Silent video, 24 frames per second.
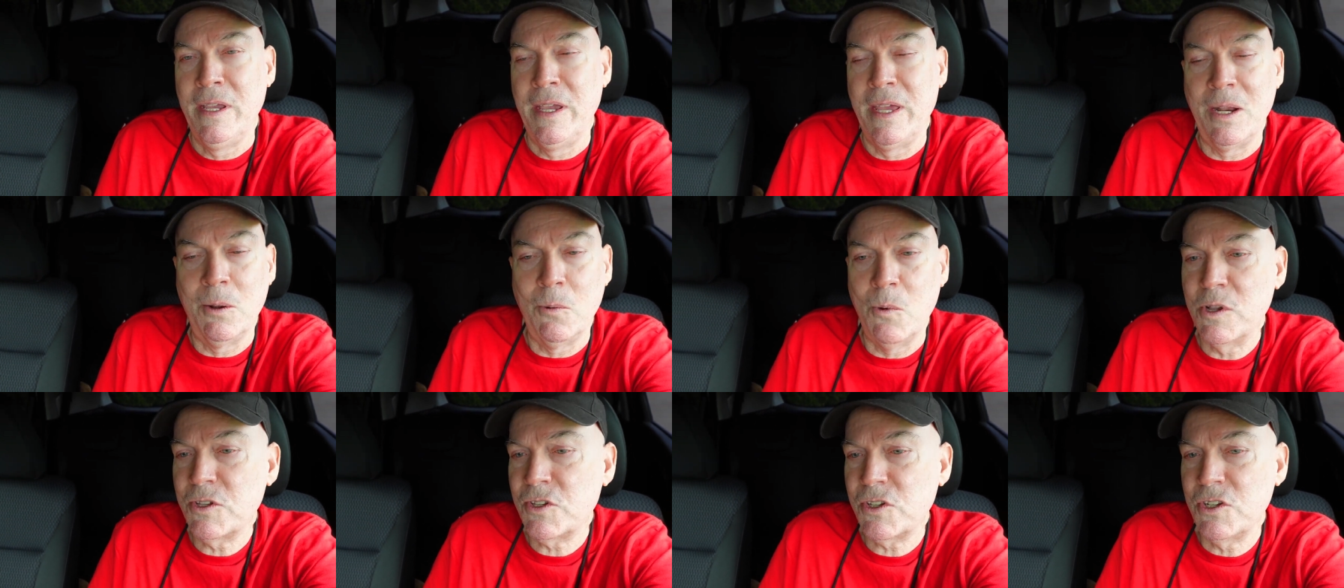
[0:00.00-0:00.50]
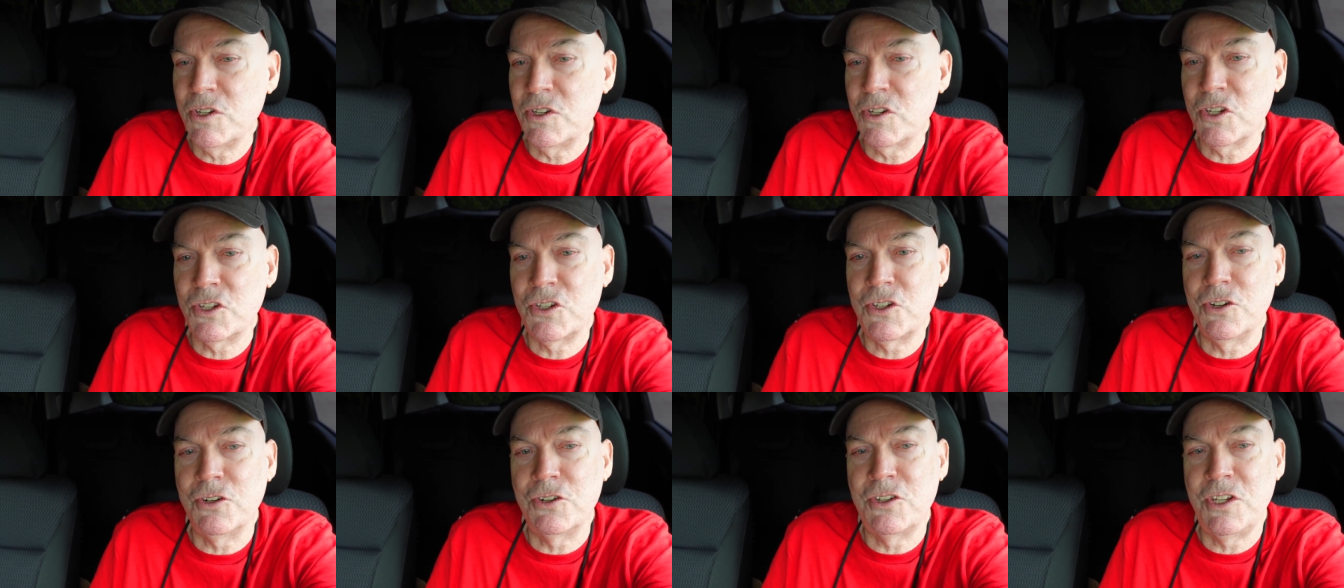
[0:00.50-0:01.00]
And it wasn't
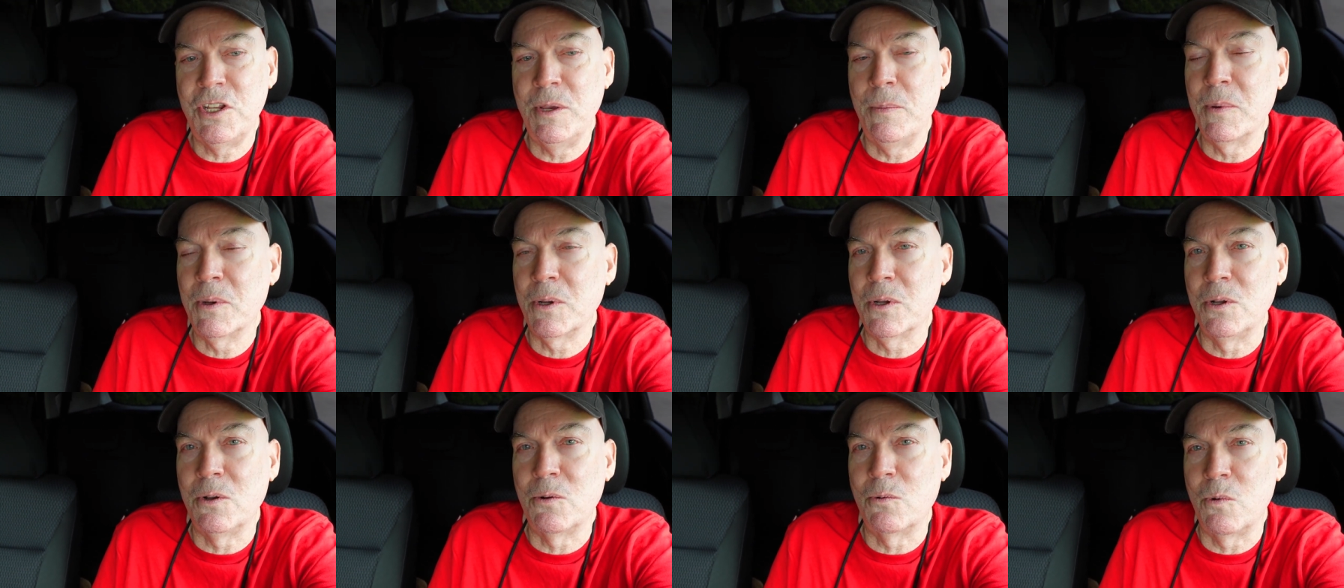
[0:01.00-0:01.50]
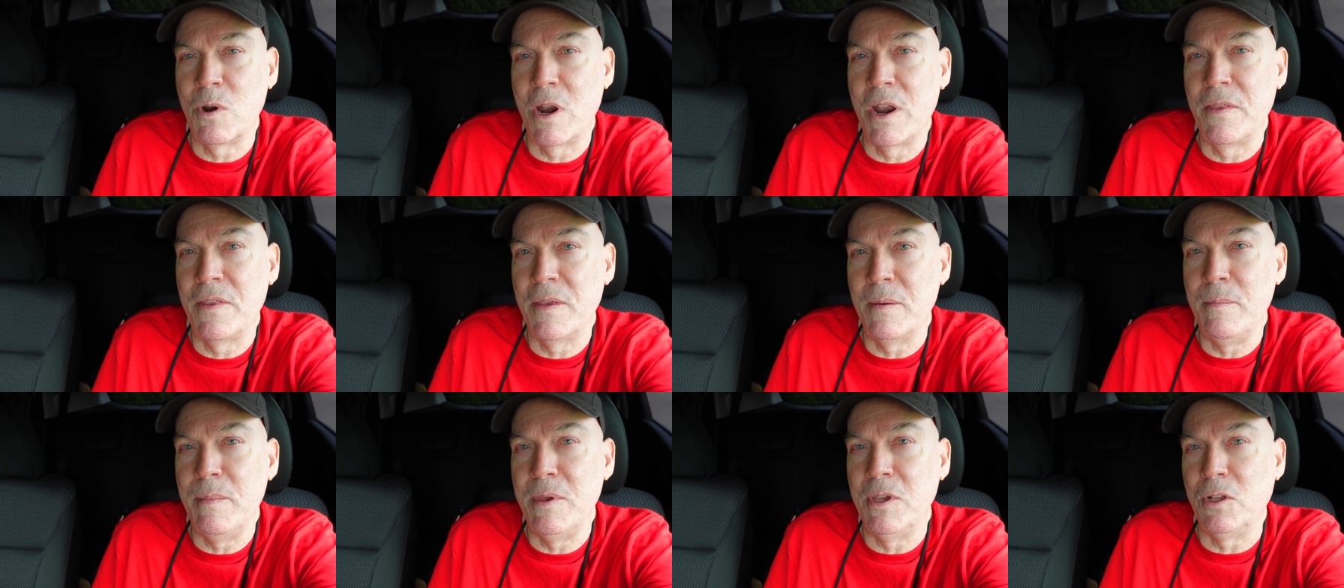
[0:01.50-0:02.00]
just your typical run
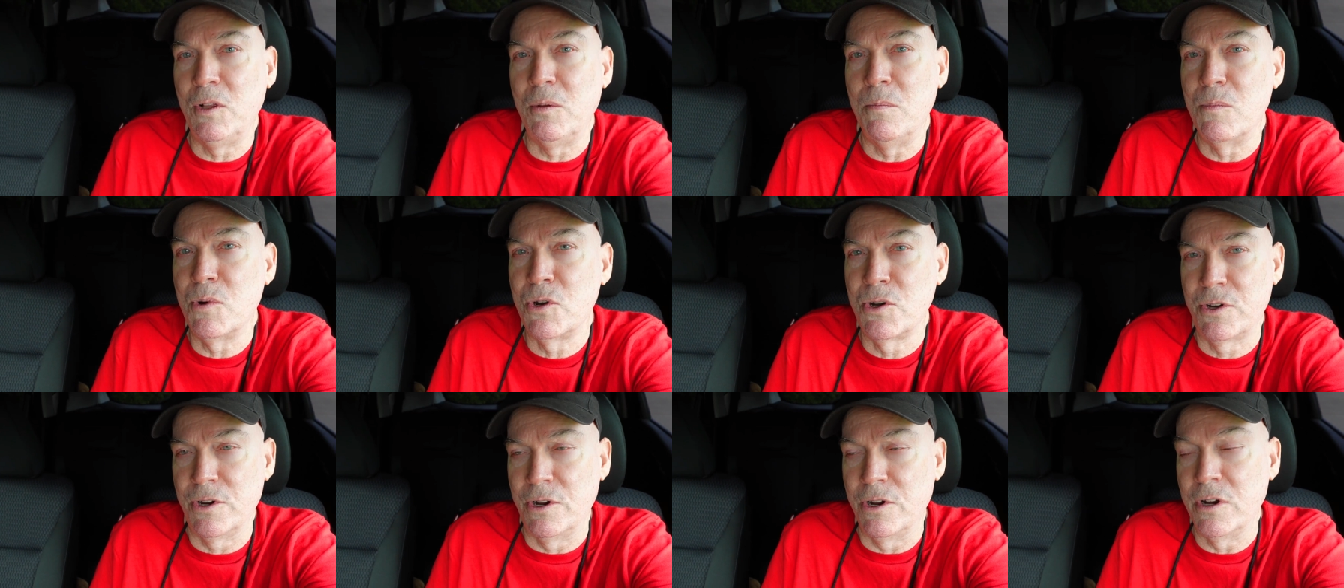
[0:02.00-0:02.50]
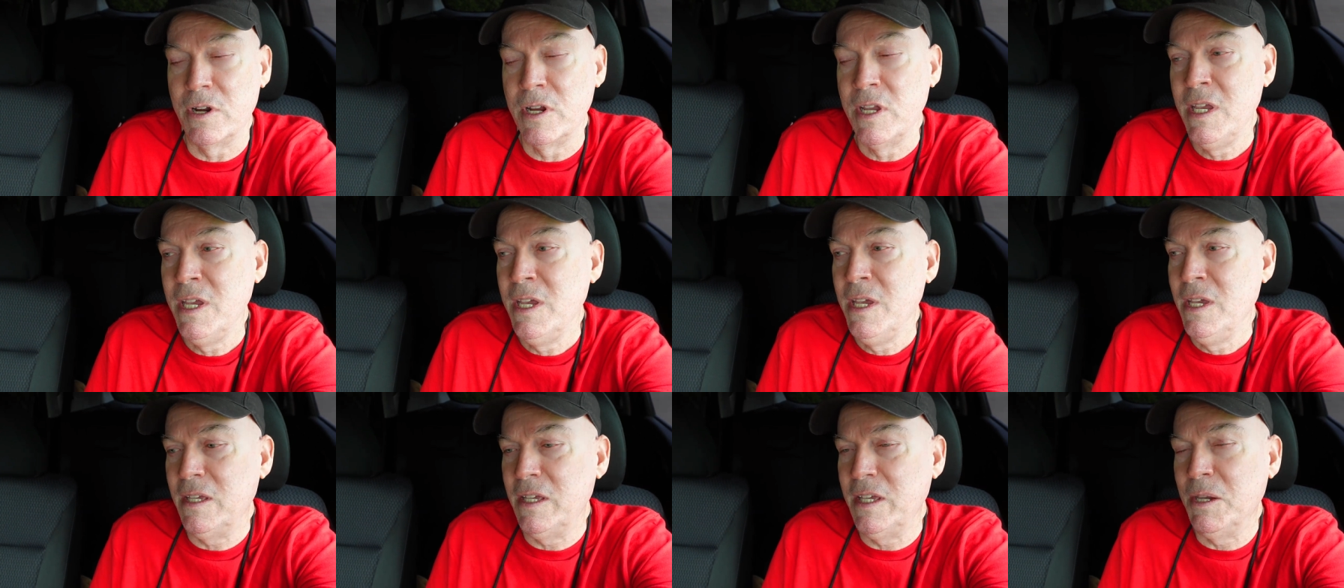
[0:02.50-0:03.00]
of the mill murder,
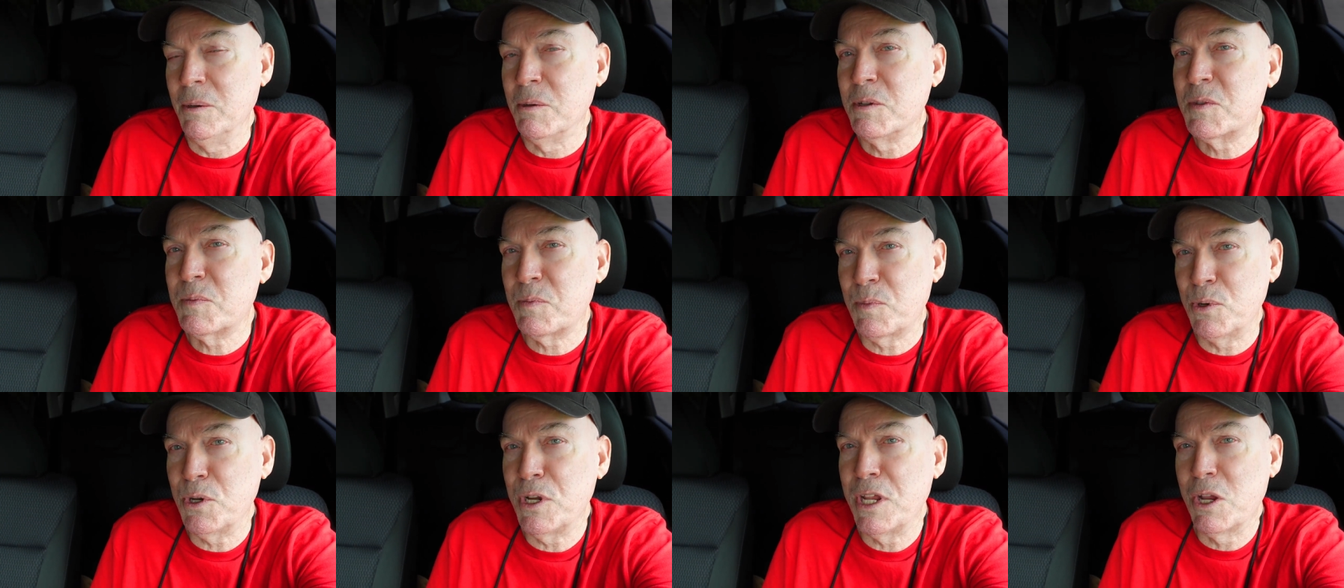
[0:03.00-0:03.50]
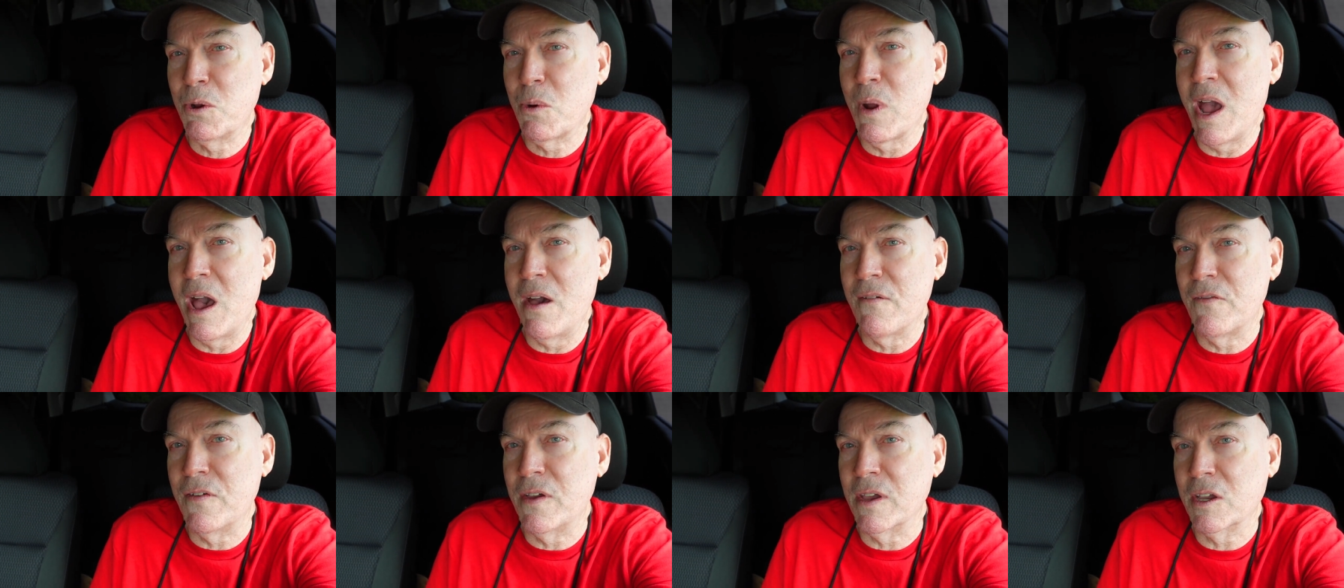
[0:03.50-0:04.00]
it was pretty
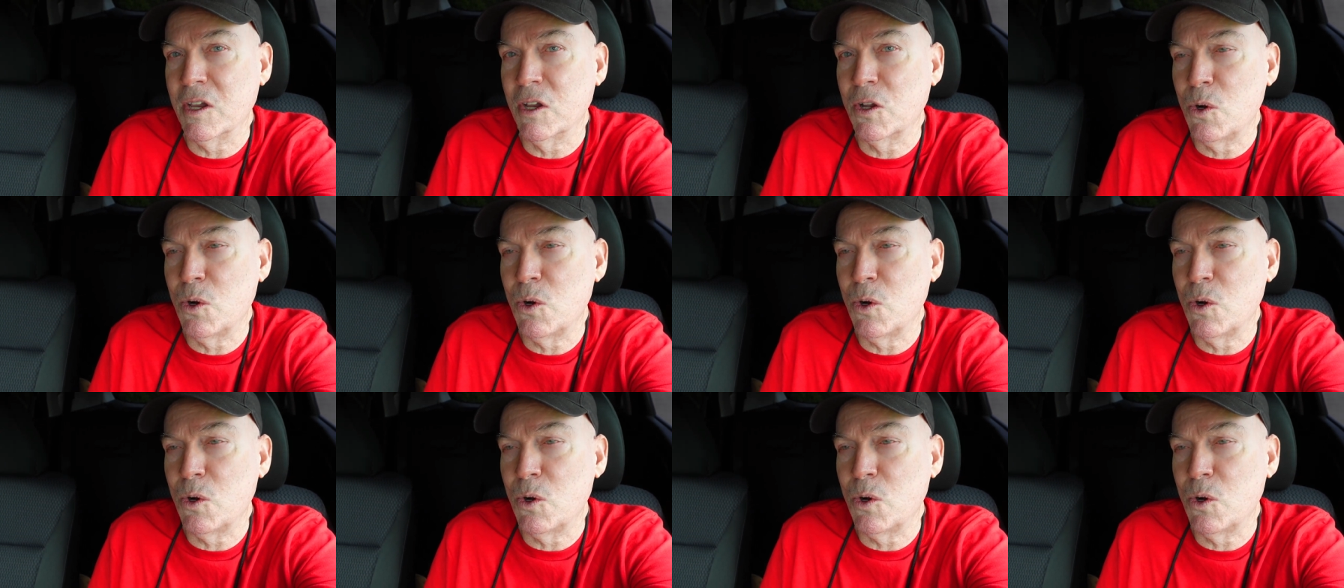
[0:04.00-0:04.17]
graphic.